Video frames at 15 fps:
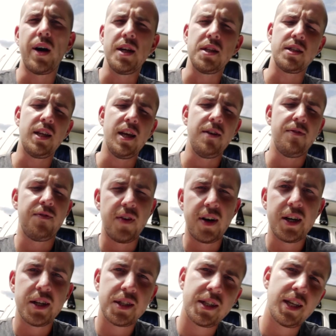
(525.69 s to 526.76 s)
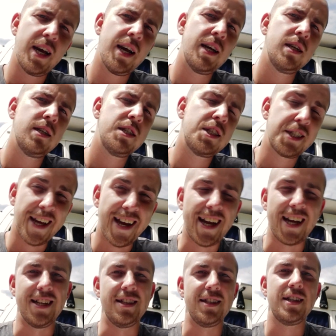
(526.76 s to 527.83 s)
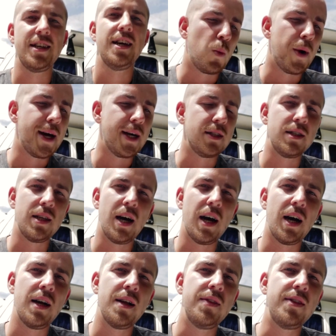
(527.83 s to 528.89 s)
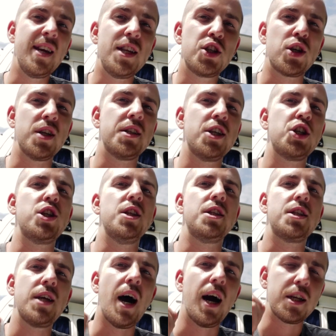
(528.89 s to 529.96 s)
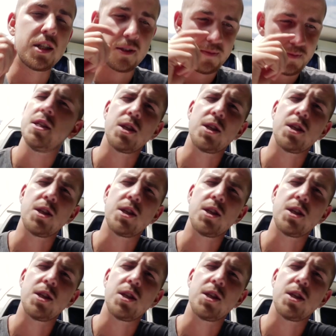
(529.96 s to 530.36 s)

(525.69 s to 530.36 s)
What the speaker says: is the first second when the transition starts.